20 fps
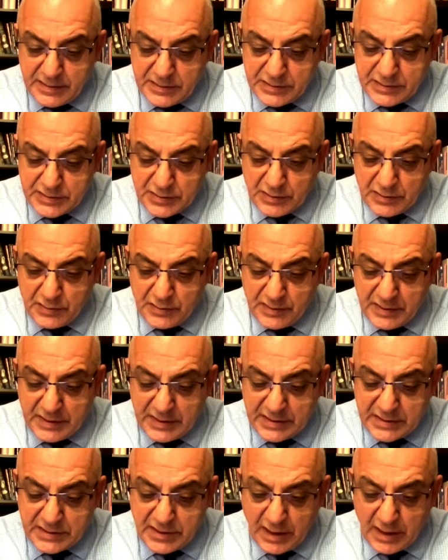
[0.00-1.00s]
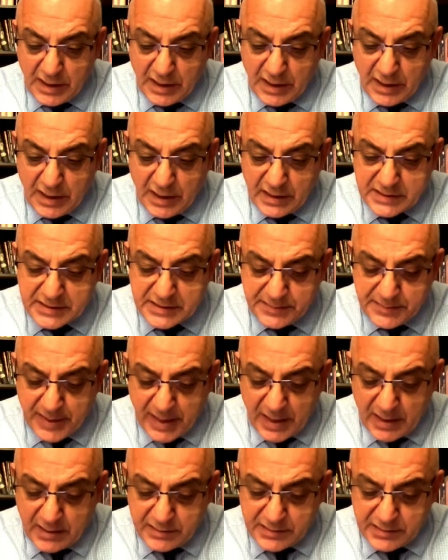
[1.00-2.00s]
So it talks
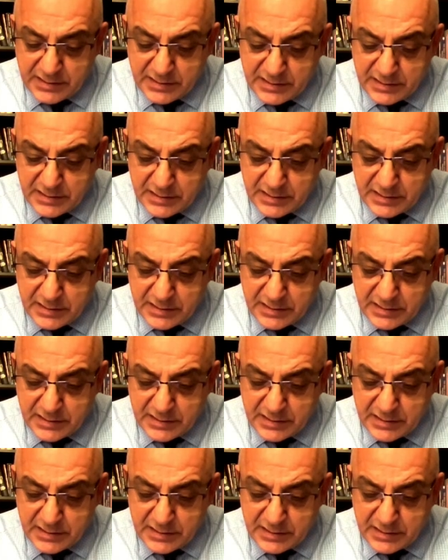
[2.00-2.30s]
about